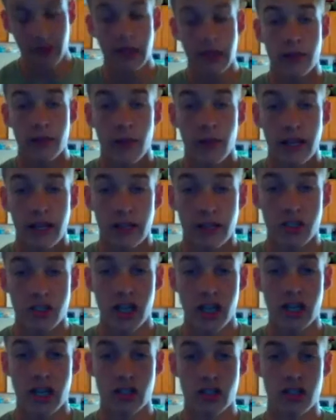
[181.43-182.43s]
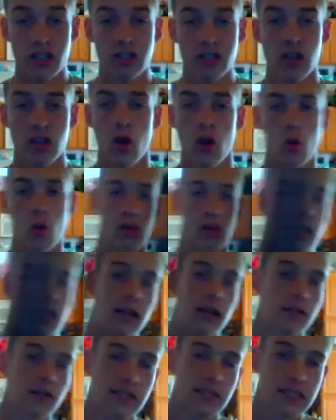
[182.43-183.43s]
you need to make changes or
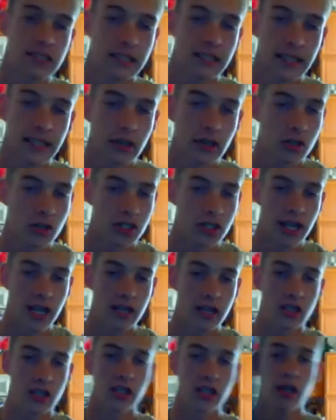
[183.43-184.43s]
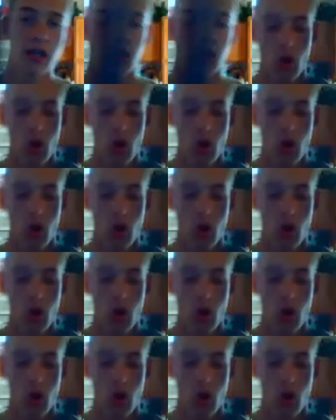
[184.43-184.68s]
take off the sling or change it